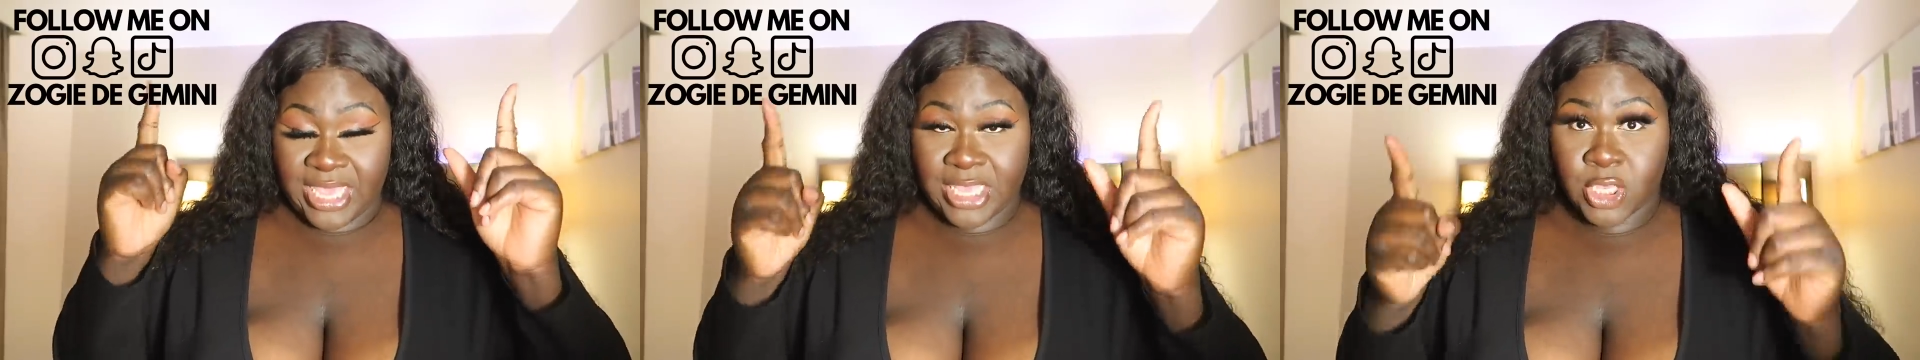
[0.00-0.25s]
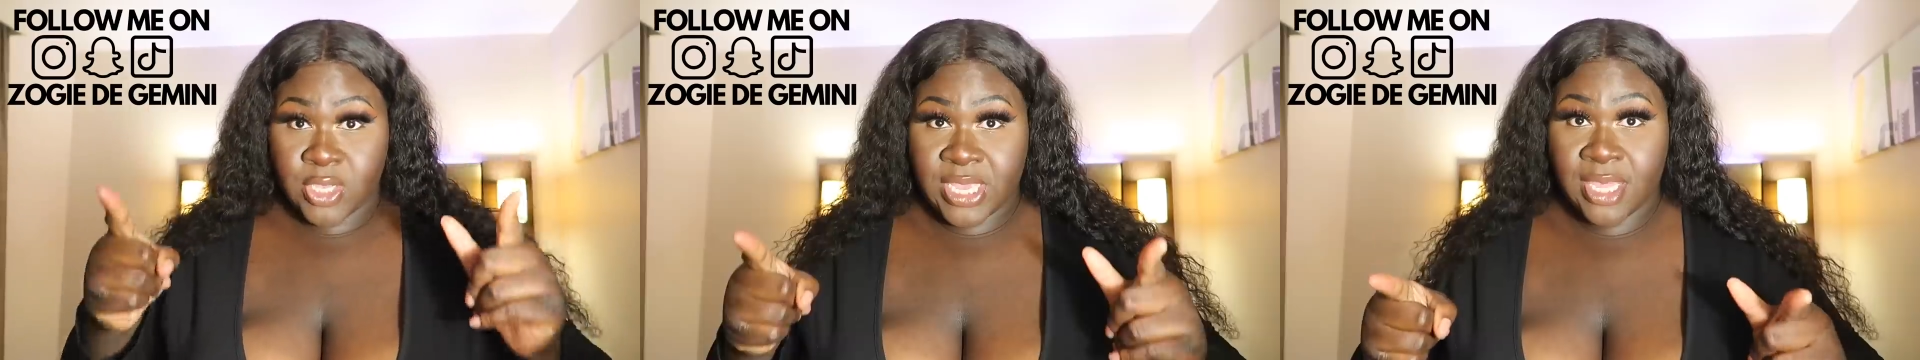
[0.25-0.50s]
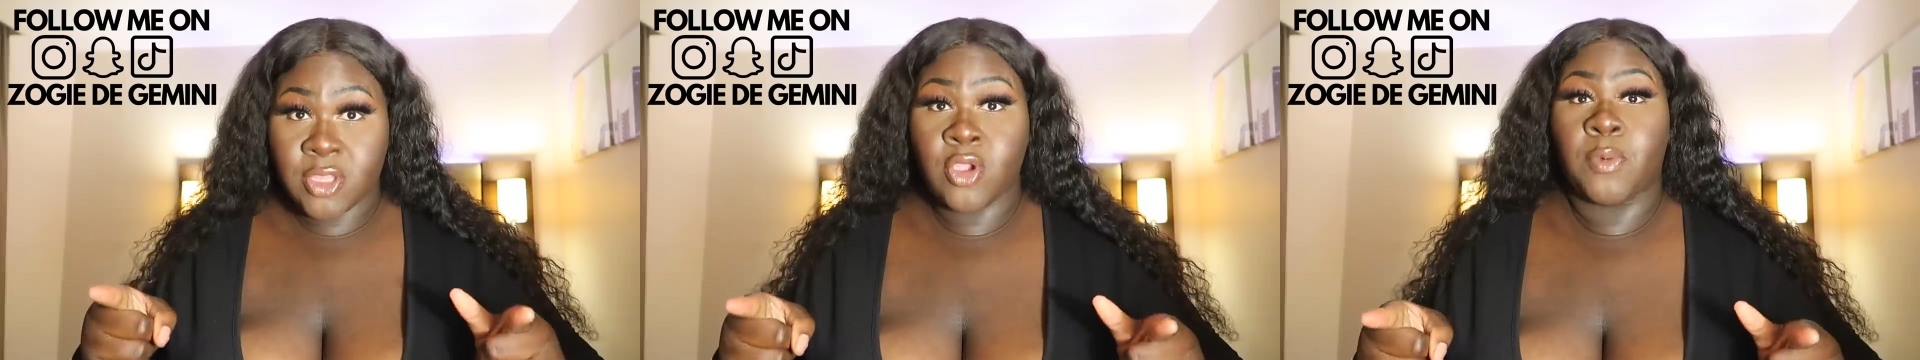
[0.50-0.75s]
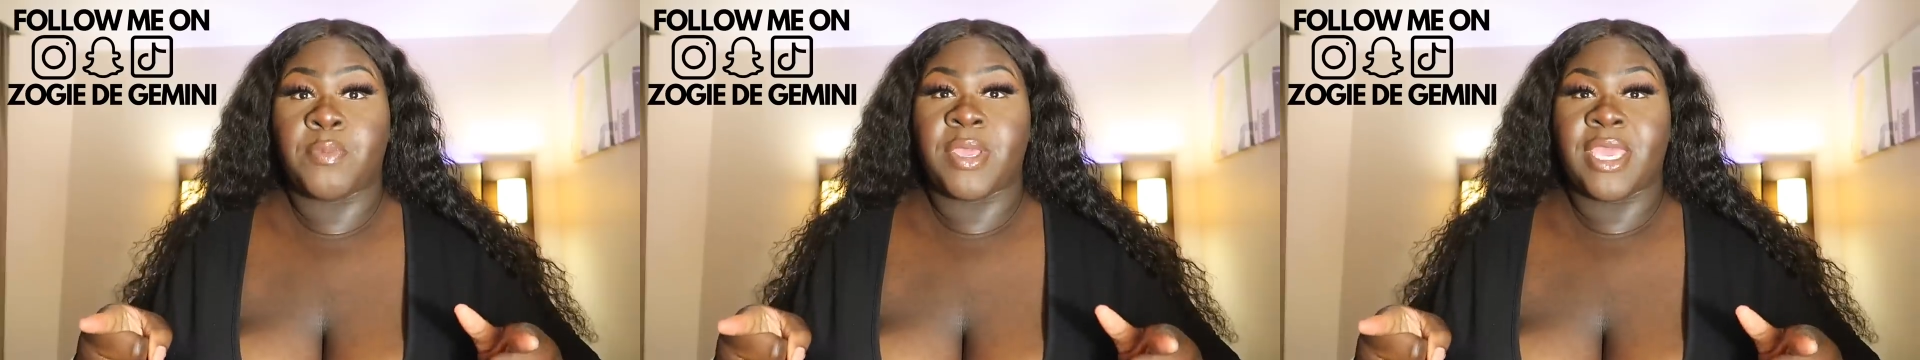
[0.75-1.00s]
in today's
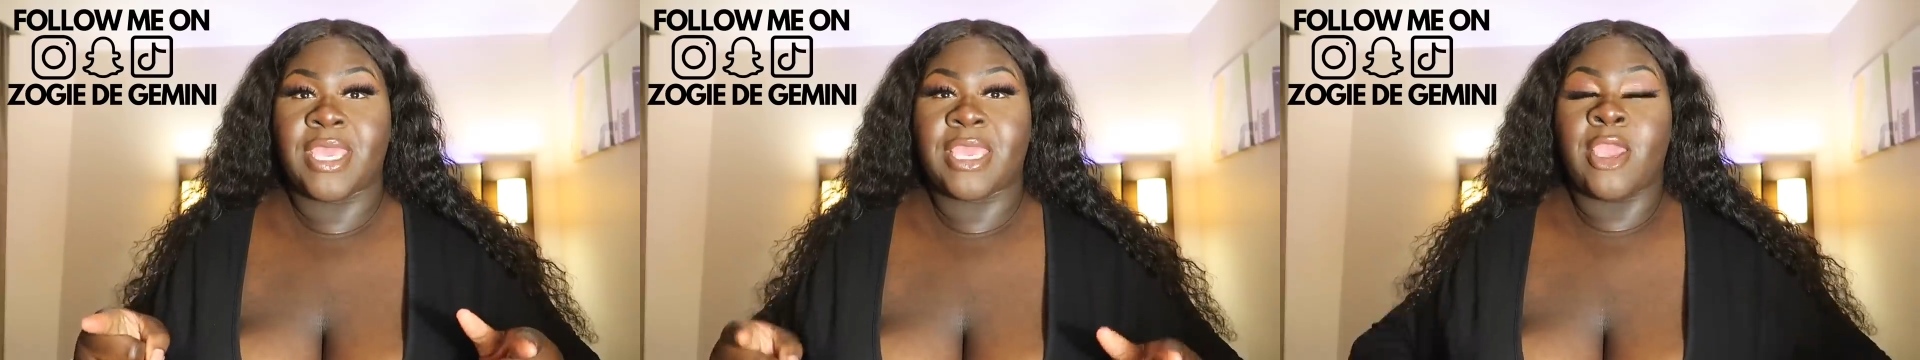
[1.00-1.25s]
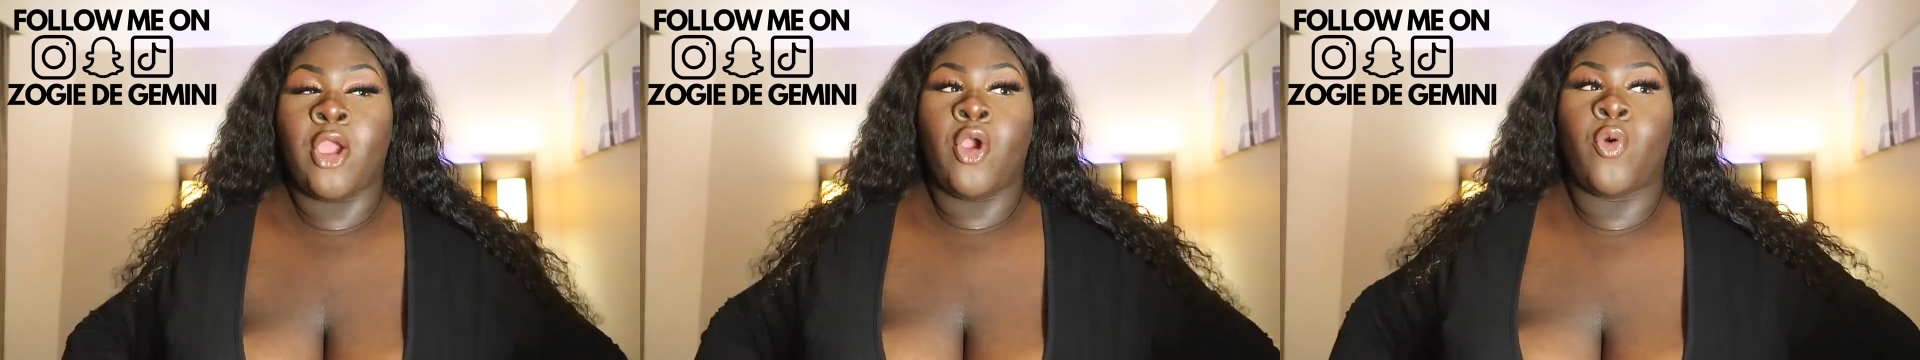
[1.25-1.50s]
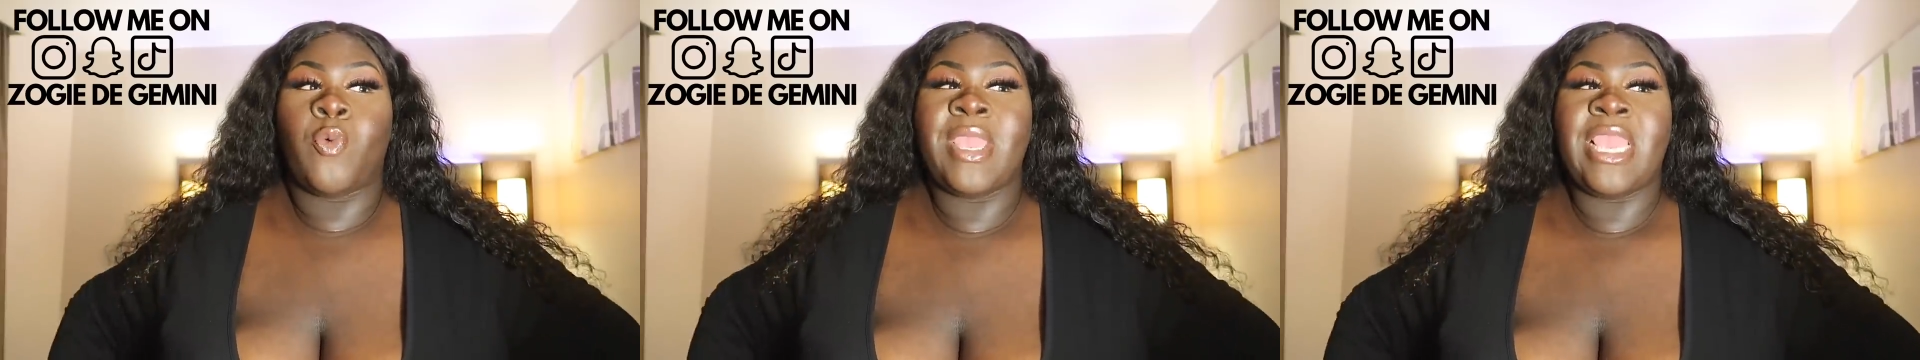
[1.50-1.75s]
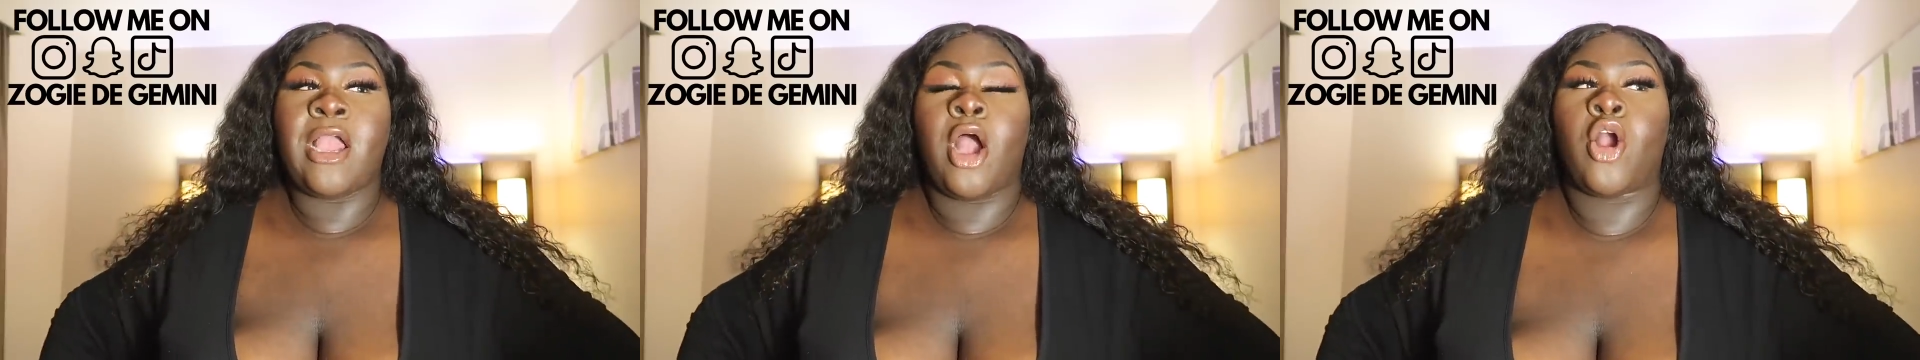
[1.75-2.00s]
topic
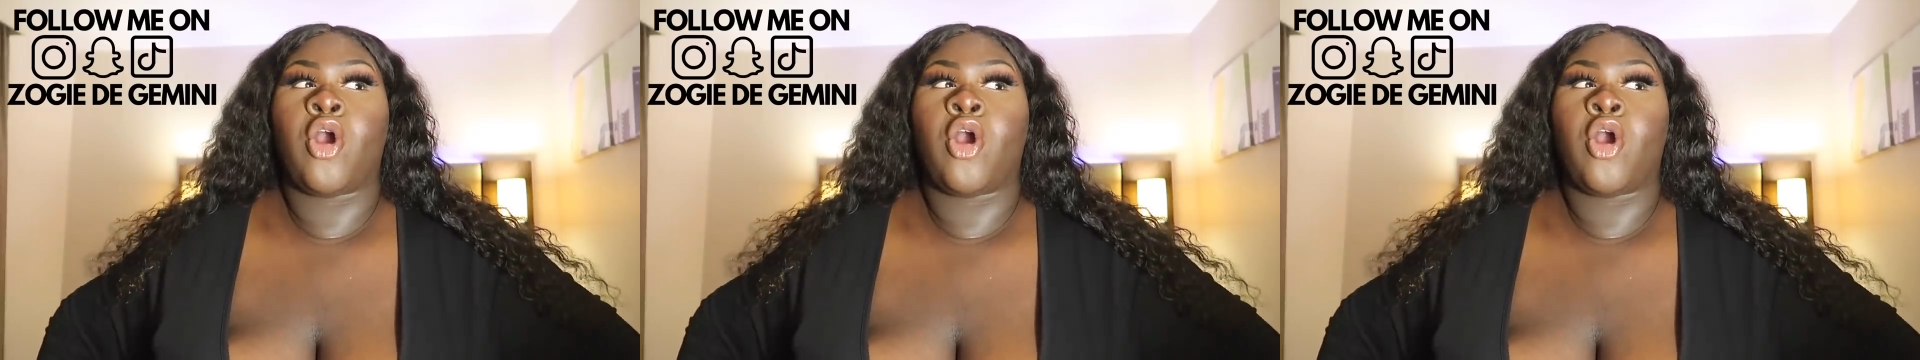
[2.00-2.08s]
we are